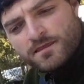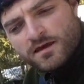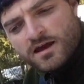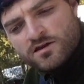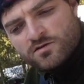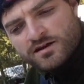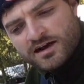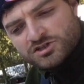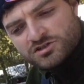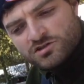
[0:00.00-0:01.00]
and you can
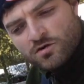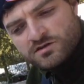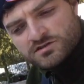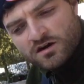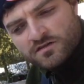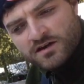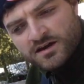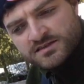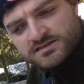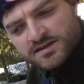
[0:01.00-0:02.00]
actually notice on the
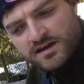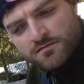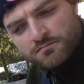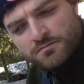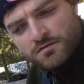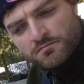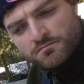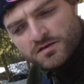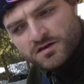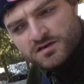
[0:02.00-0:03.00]
ice dam
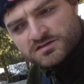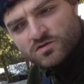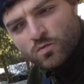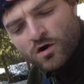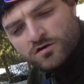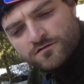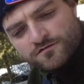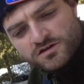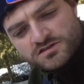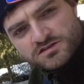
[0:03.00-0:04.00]
because the water
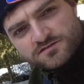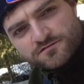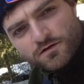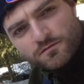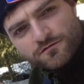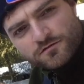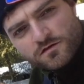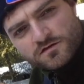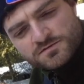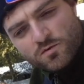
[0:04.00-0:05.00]
freezes from the
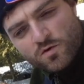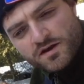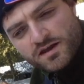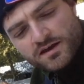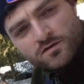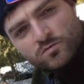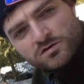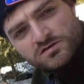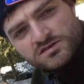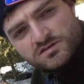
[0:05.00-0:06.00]
furthest point
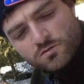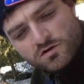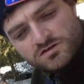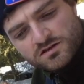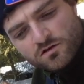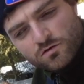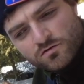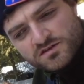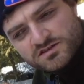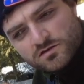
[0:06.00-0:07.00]
inwards where it's the
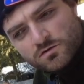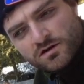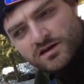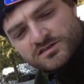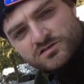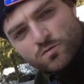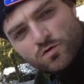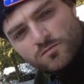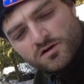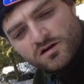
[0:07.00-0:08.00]
coldest to where it gets
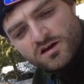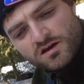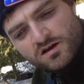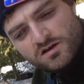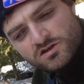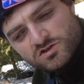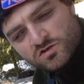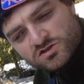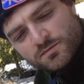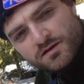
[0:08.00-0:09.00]
warmer. So
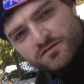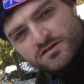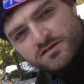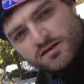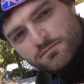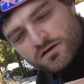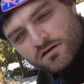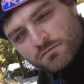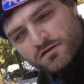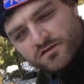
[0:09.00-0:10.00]
there's a bit of a dip,
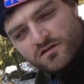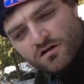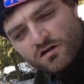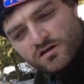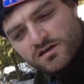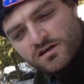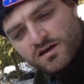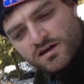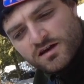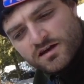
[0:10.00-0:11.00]
a bit of a gully
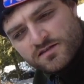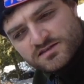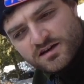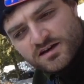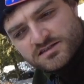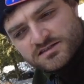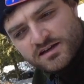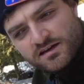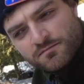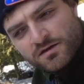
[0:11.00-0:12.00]
in this ice
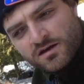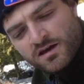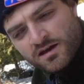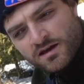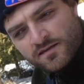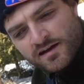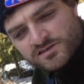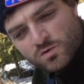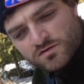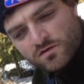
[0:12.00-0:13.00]
dam, and
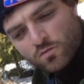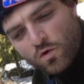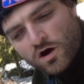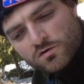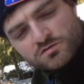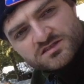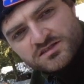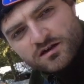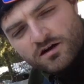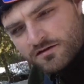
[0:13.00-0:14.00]
that's what the water will
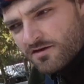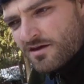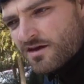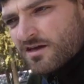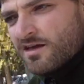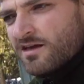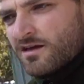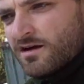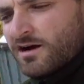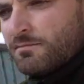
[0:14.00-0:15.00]
sit on.
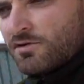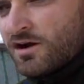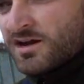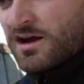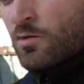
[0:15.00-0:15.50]
I brought a